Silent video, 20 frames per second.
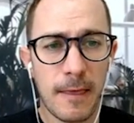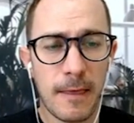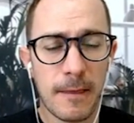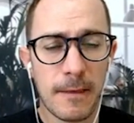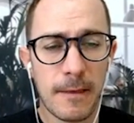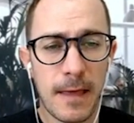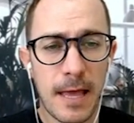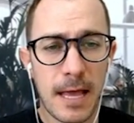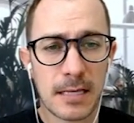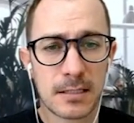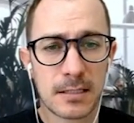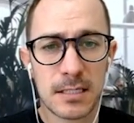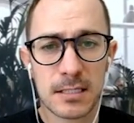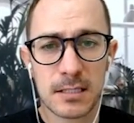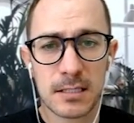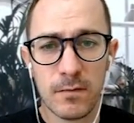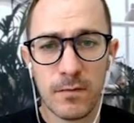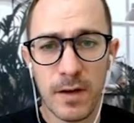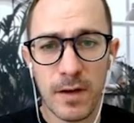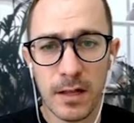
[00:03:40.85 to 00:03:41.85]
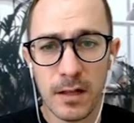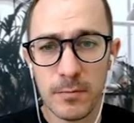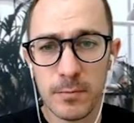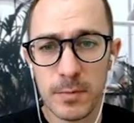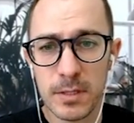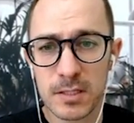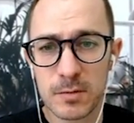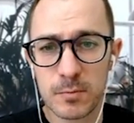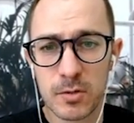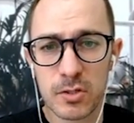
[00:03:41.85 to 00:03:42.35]
as these
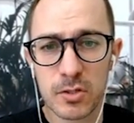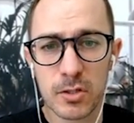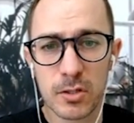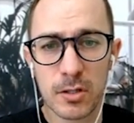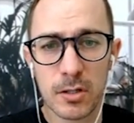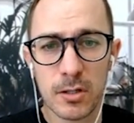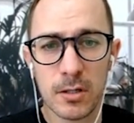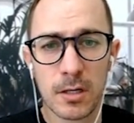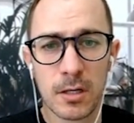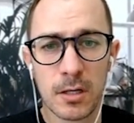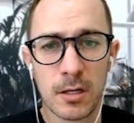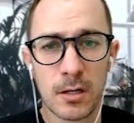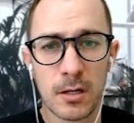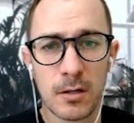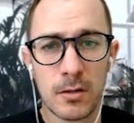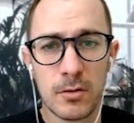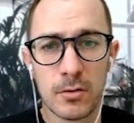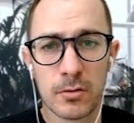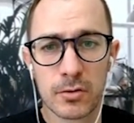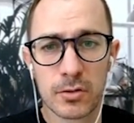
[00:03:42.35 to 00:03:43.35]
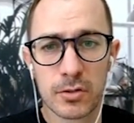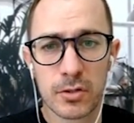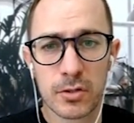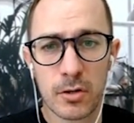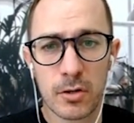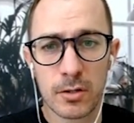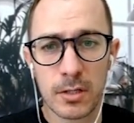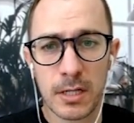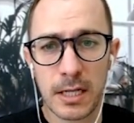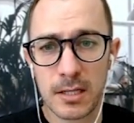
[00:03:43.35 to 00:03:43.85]
developments mature, you're
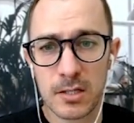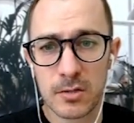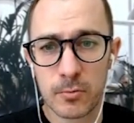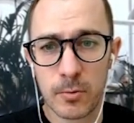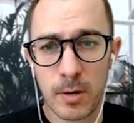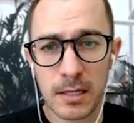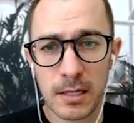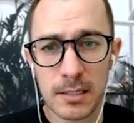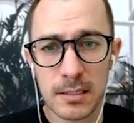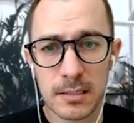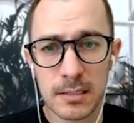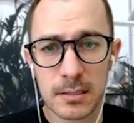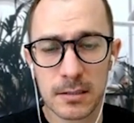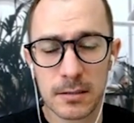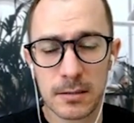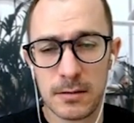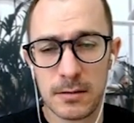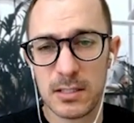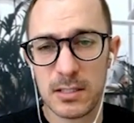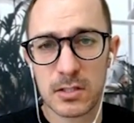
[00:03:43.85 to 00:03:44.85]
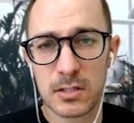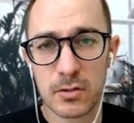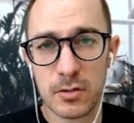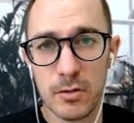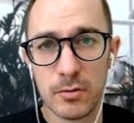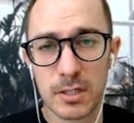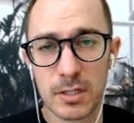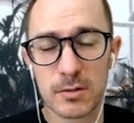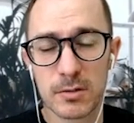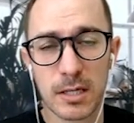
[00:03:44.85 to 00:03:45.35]
starting like this Railey's. This is new,
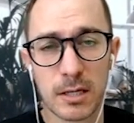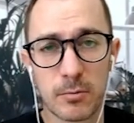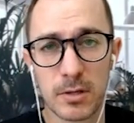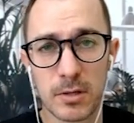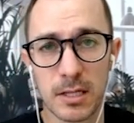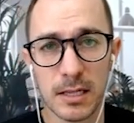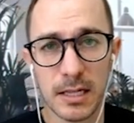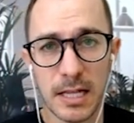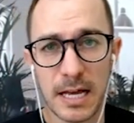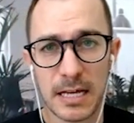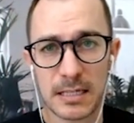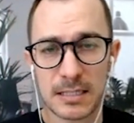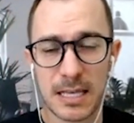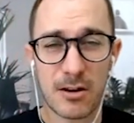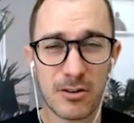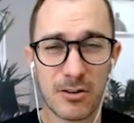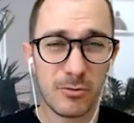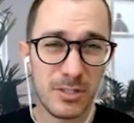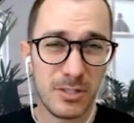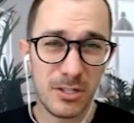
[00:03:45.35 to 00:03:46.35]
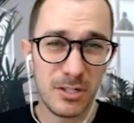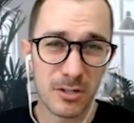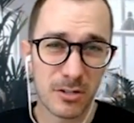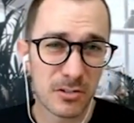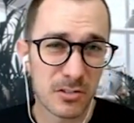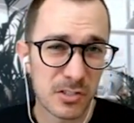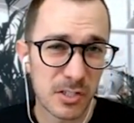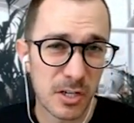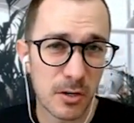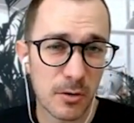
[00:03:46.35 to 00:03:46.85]
this is like within the last, year or
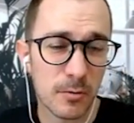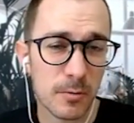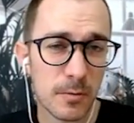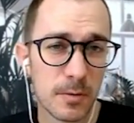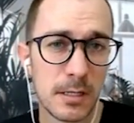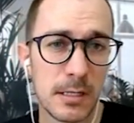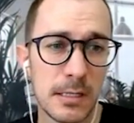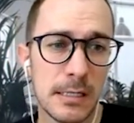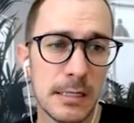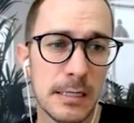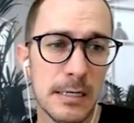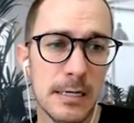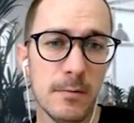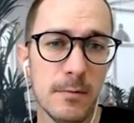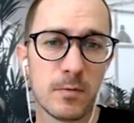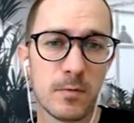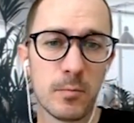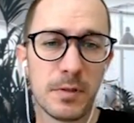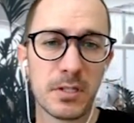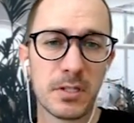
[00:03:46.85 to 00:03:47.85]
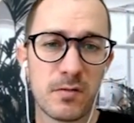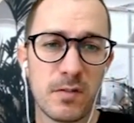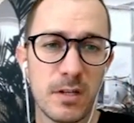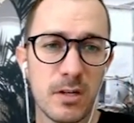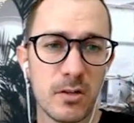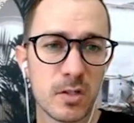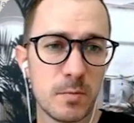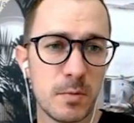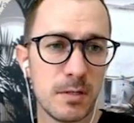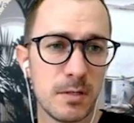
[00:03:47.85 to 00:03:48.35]
so from when this video
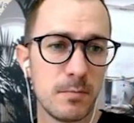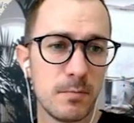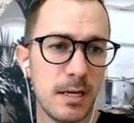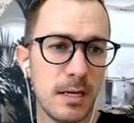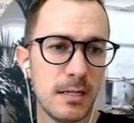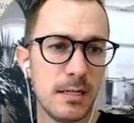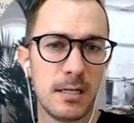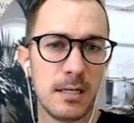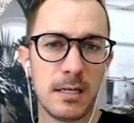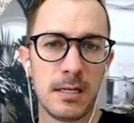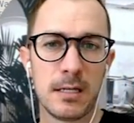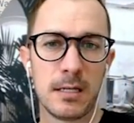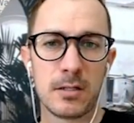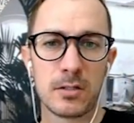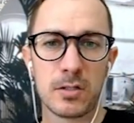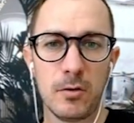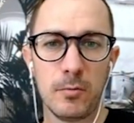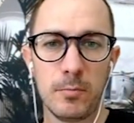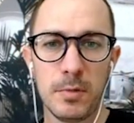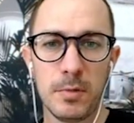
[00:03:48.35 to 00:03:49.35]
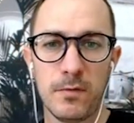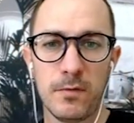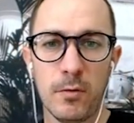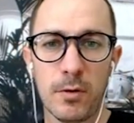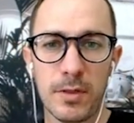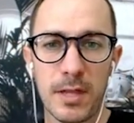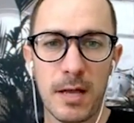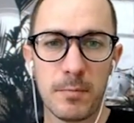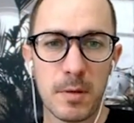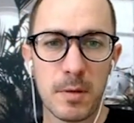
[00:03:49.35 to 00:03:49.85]
is being made. So before
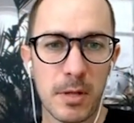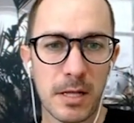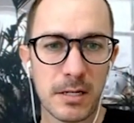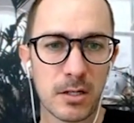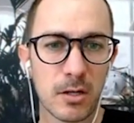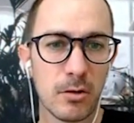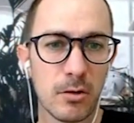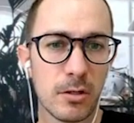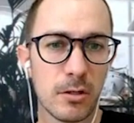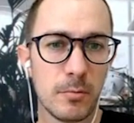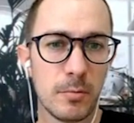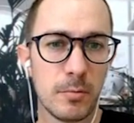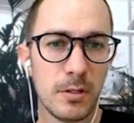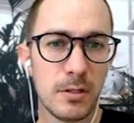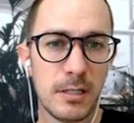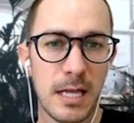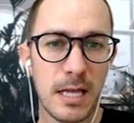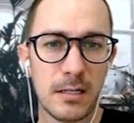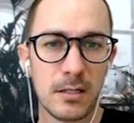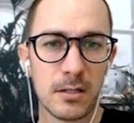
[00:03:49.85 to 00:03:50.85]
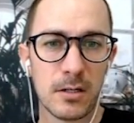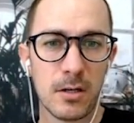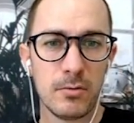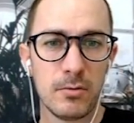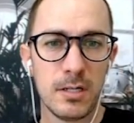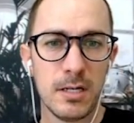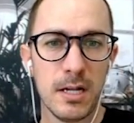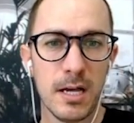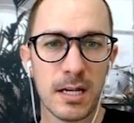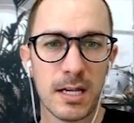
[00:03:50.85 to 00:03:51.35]
that, people had to go a little bit, they had to go to
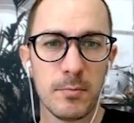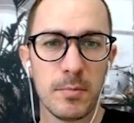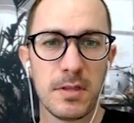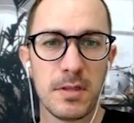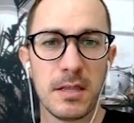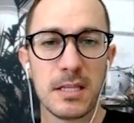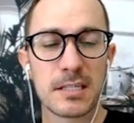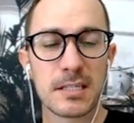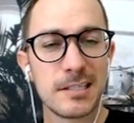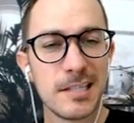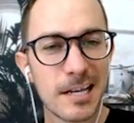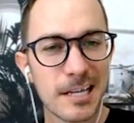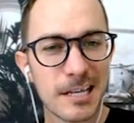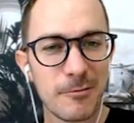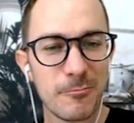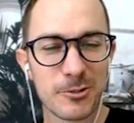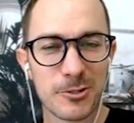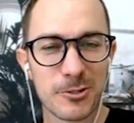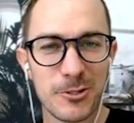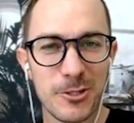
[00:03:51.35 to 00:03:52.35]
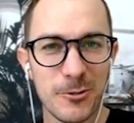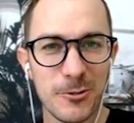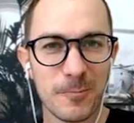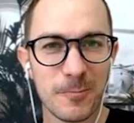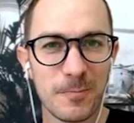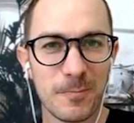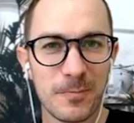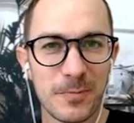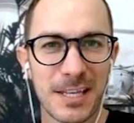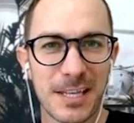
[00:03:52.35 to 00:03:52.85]
Nugget, and this Nugget was new
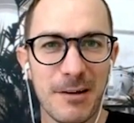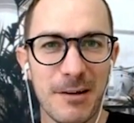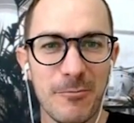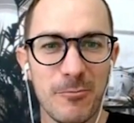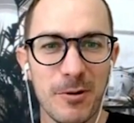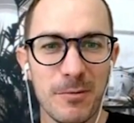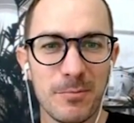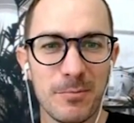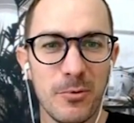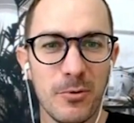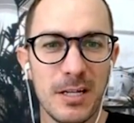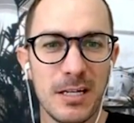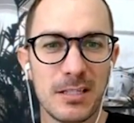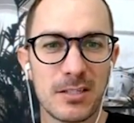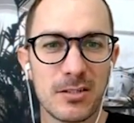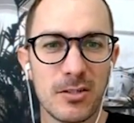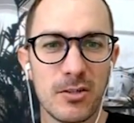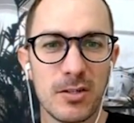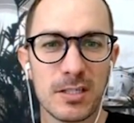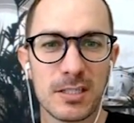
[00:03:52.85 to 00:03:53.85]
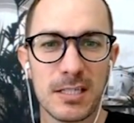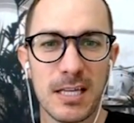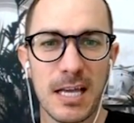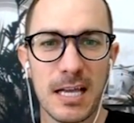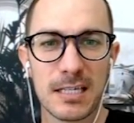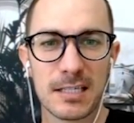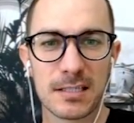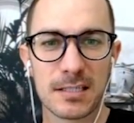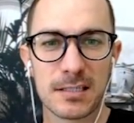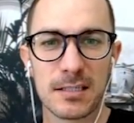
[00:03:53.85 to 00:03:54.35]
at one point. And so you can see
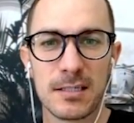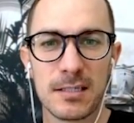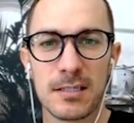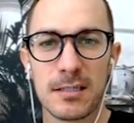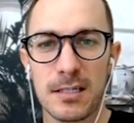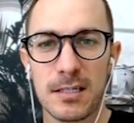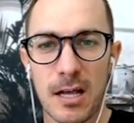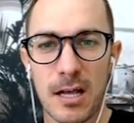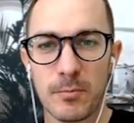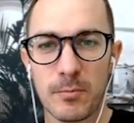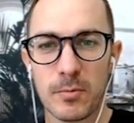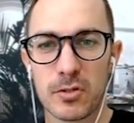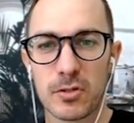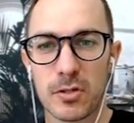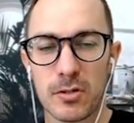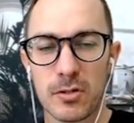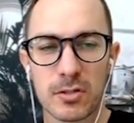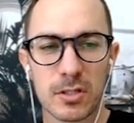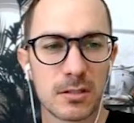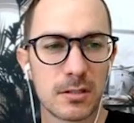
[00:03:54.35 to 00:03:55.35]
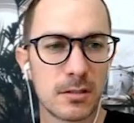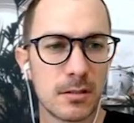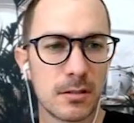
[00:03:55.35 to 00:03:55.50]
as the town matures,